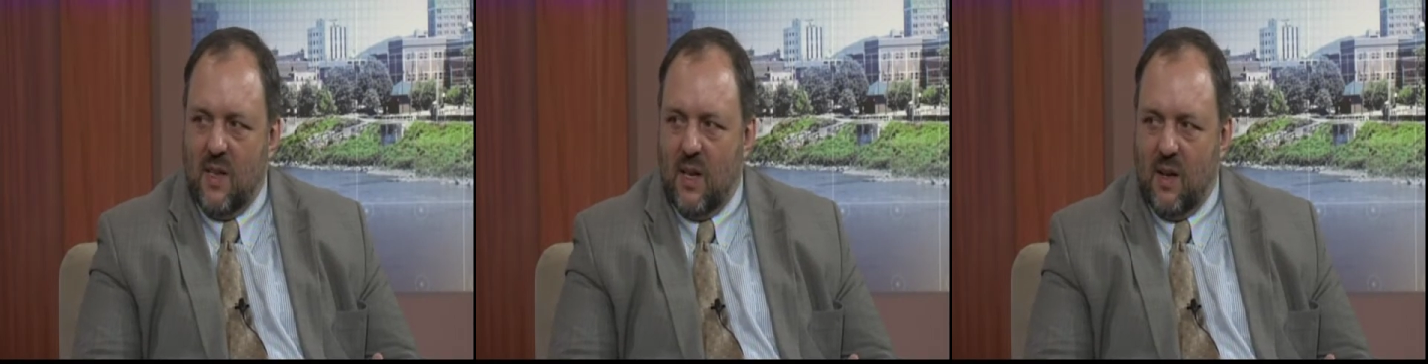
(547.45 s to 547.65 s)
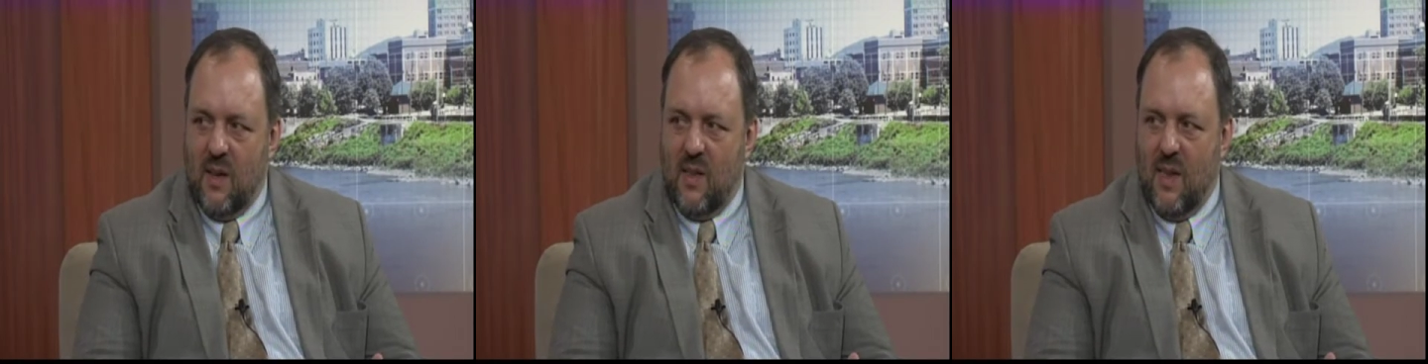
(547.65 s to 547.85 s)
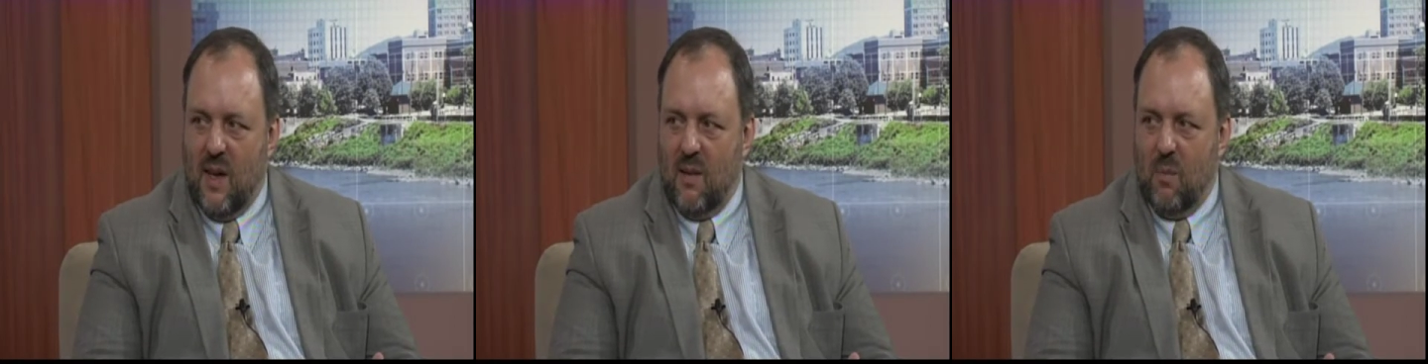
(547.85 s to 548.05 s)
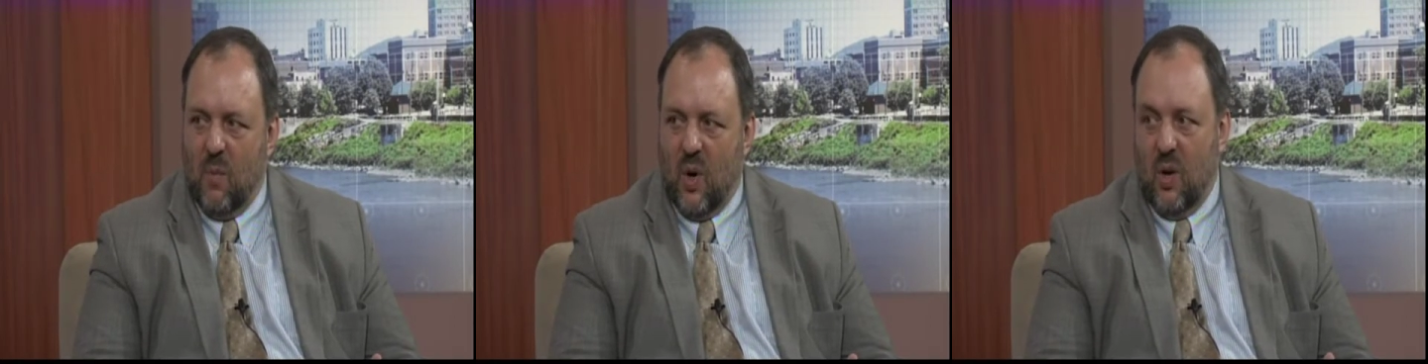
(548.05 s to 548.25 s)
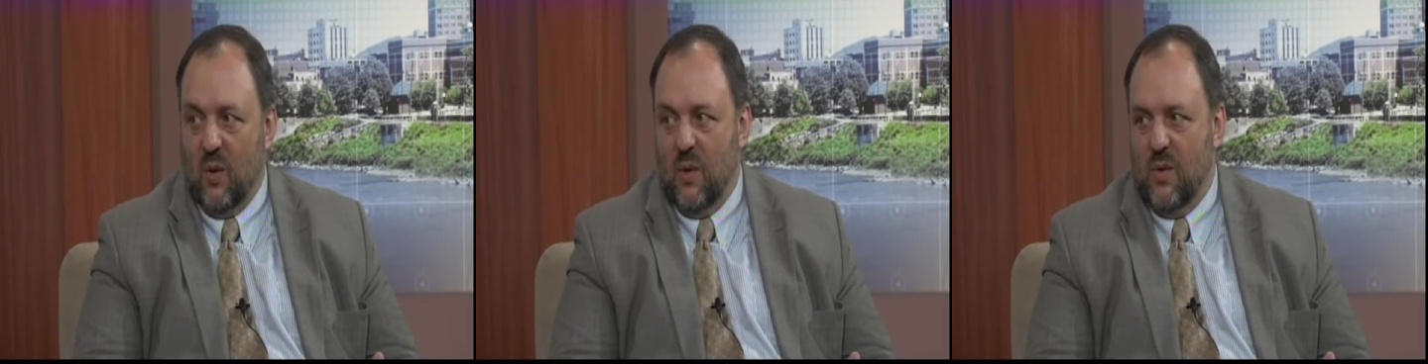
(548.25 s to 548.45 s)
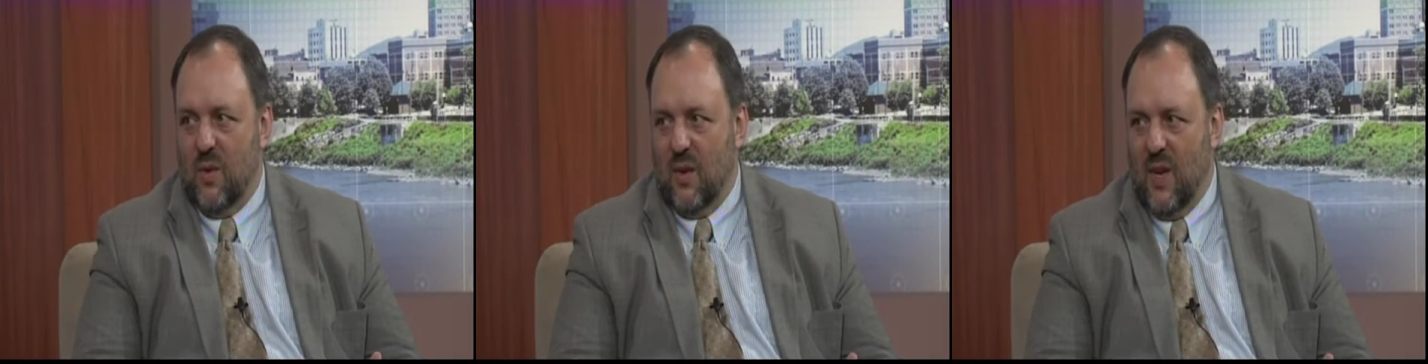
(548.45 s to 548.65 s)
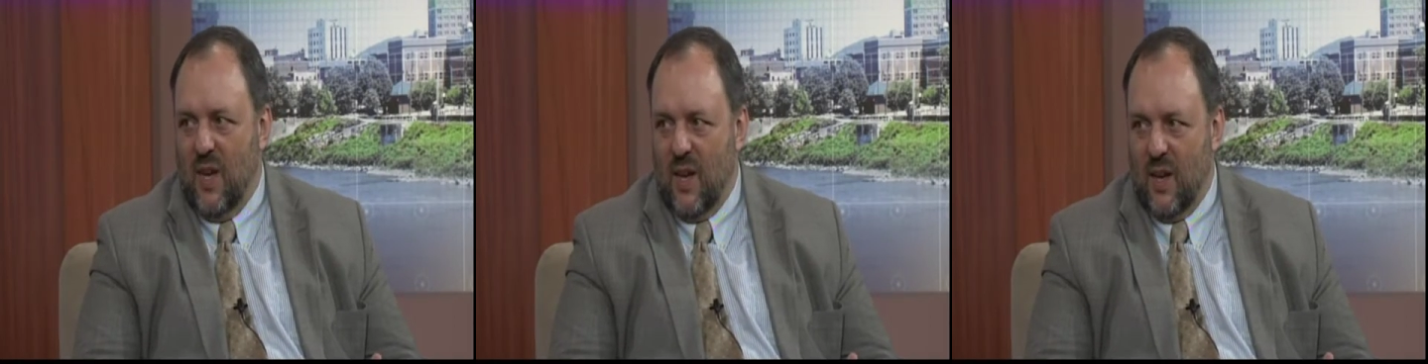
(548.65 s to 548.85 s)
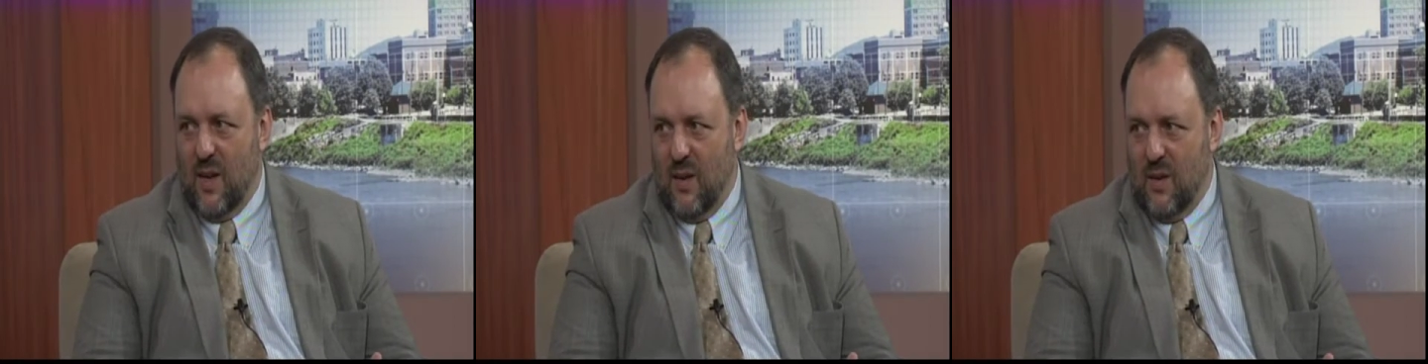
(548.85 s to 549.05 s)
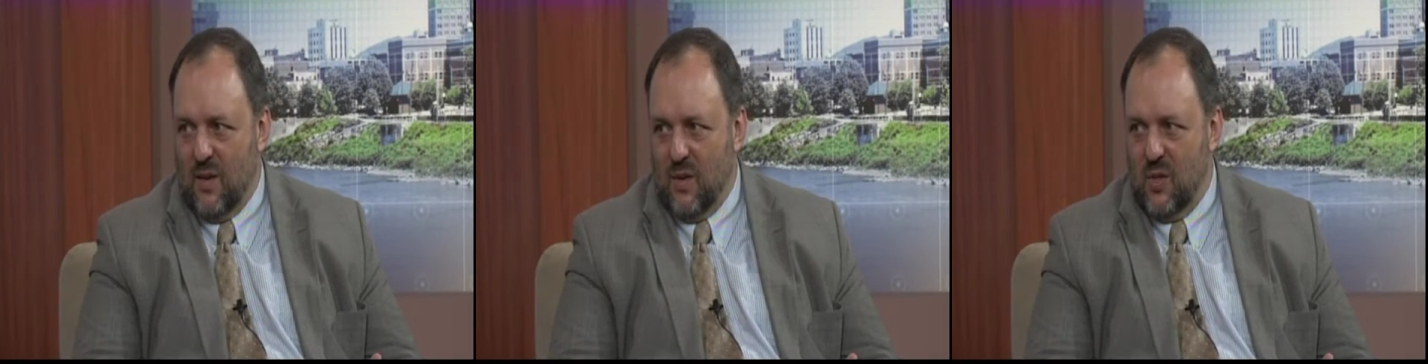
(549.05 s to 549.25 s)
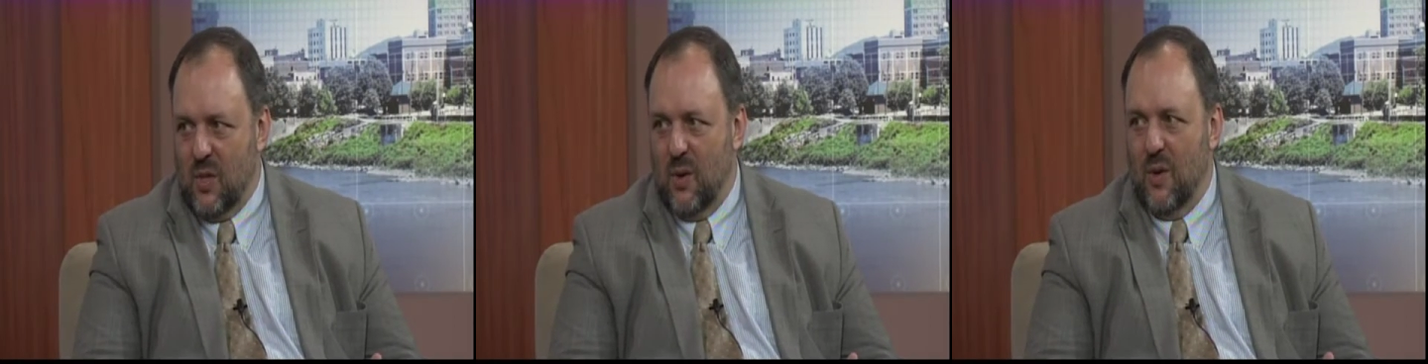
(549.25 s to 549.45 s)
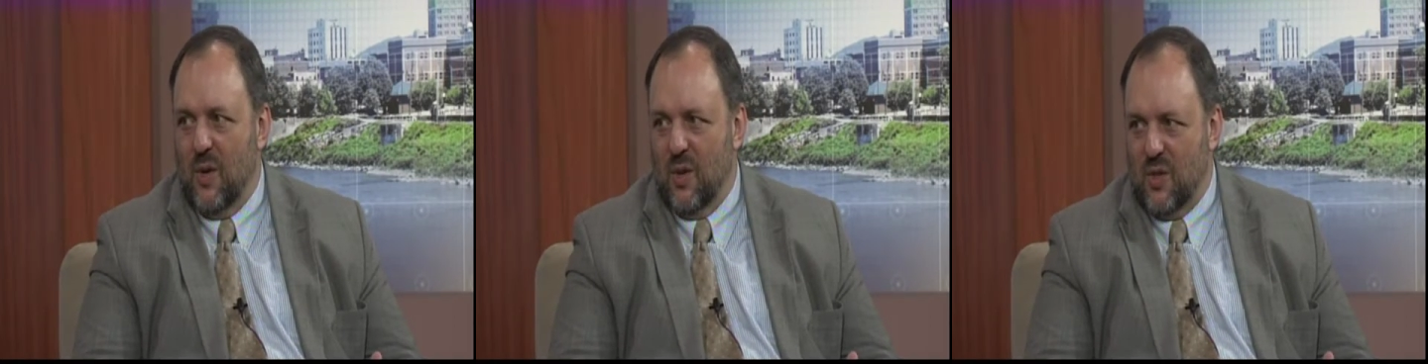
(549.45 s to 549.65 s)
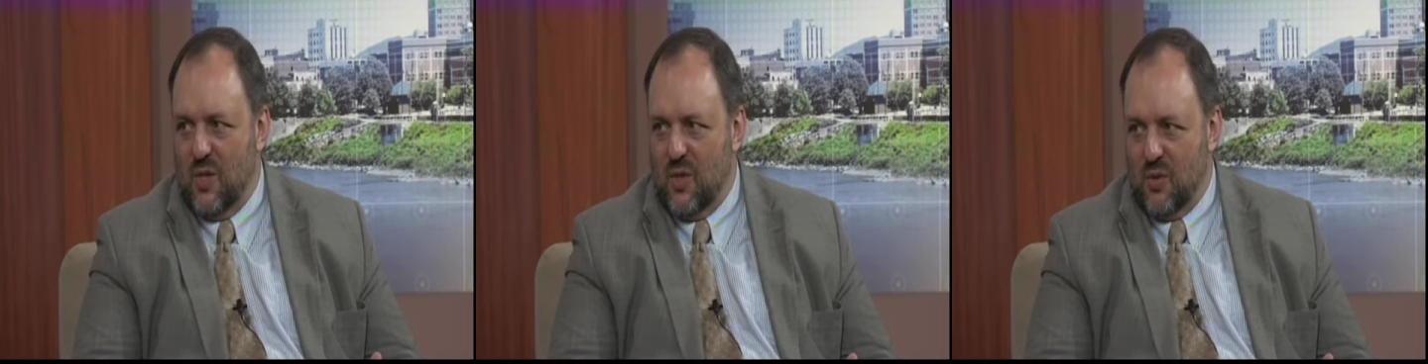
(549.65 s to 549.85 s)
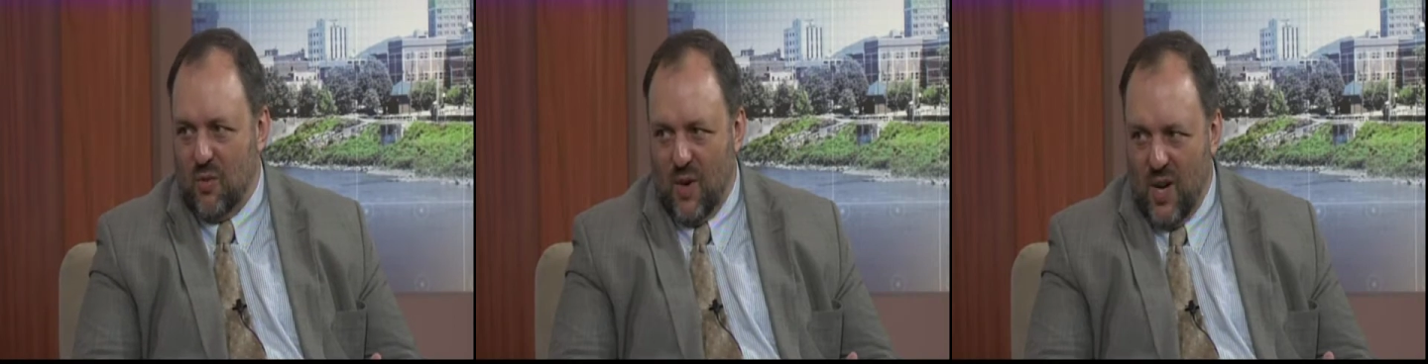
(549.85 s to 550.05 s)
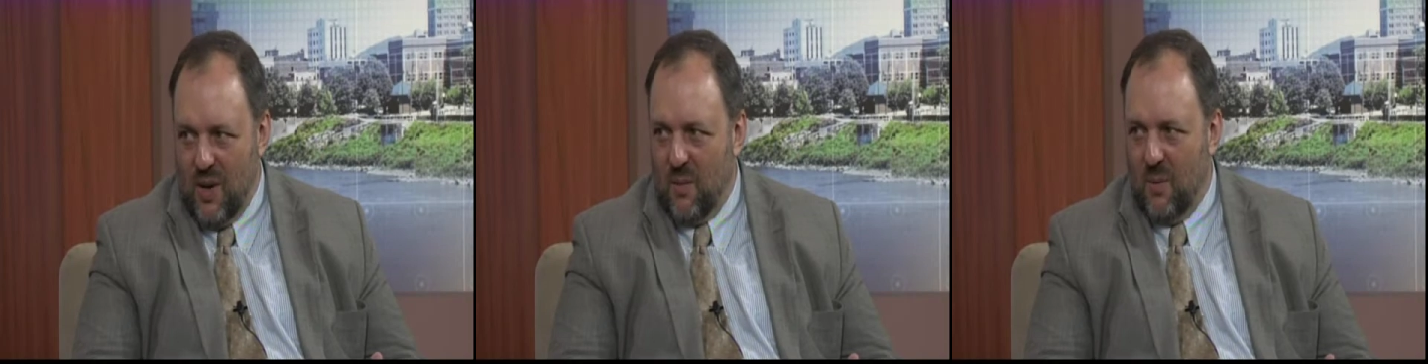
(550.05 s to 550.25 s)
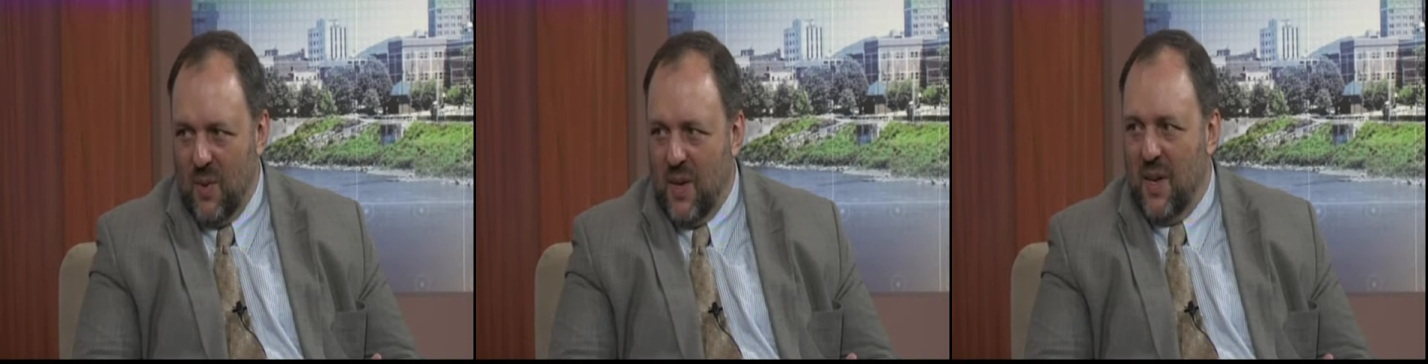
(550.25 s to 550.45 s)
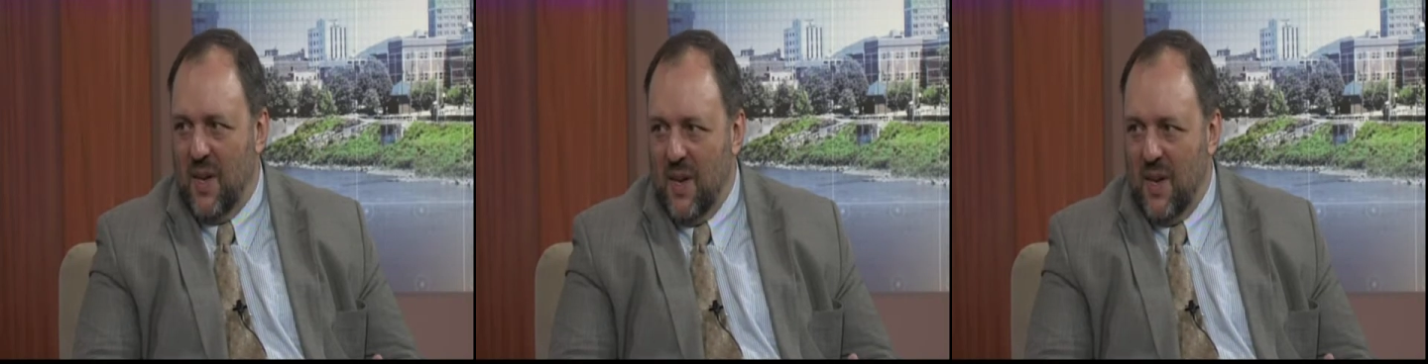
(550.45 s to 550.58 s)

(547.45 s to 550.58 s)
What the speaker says: that Martin Luther King Jr.'s dream